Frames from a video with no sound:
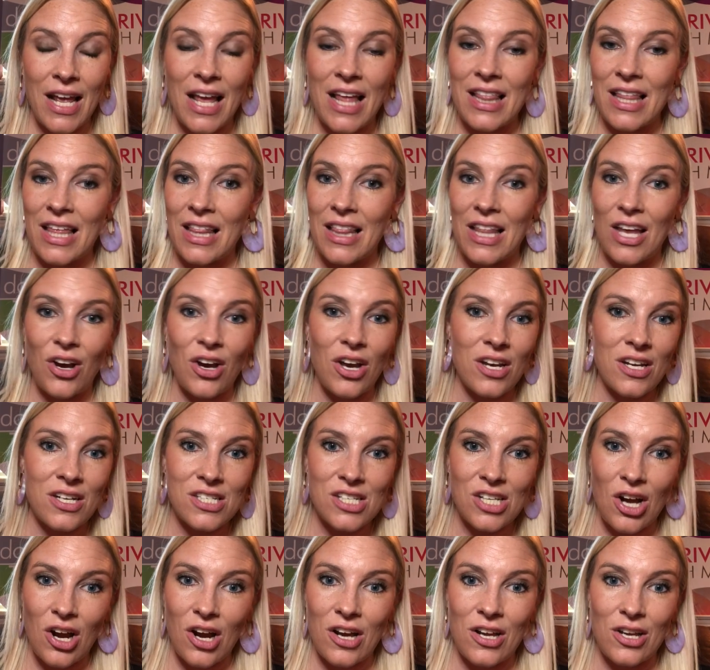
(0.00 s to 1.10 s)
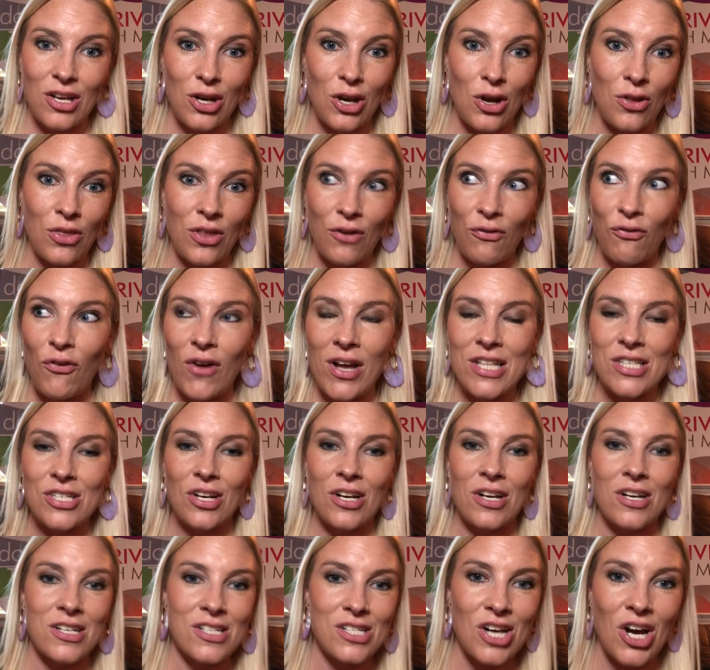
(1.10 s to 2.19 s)
And then they're going to start, their friends are
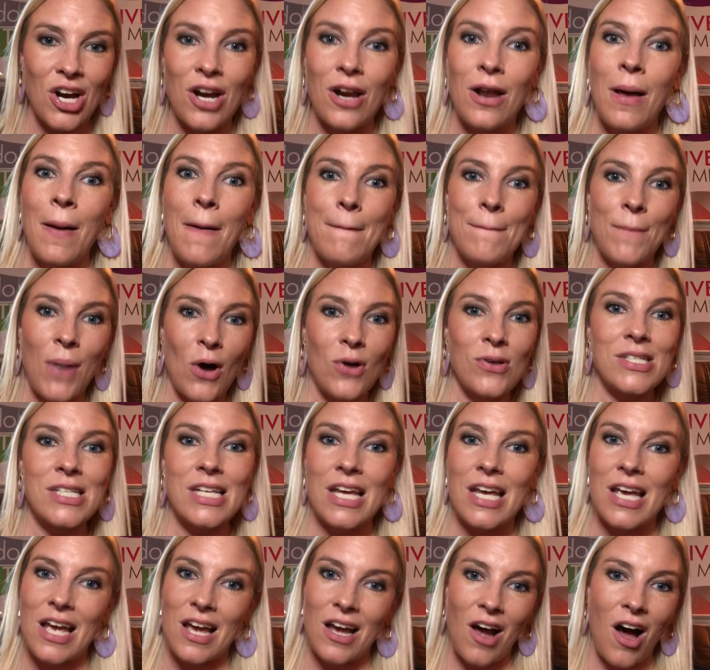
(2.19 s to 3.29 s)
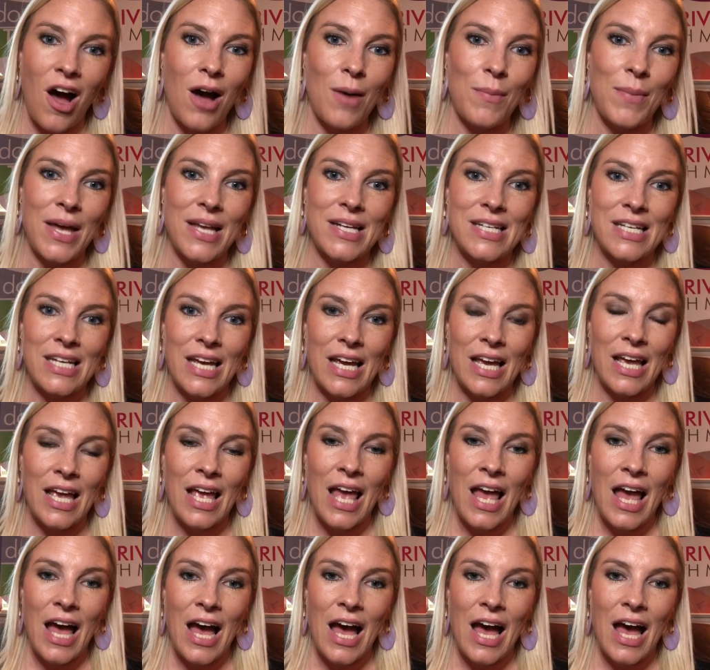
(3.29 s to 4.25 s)
going to start posting and commenting.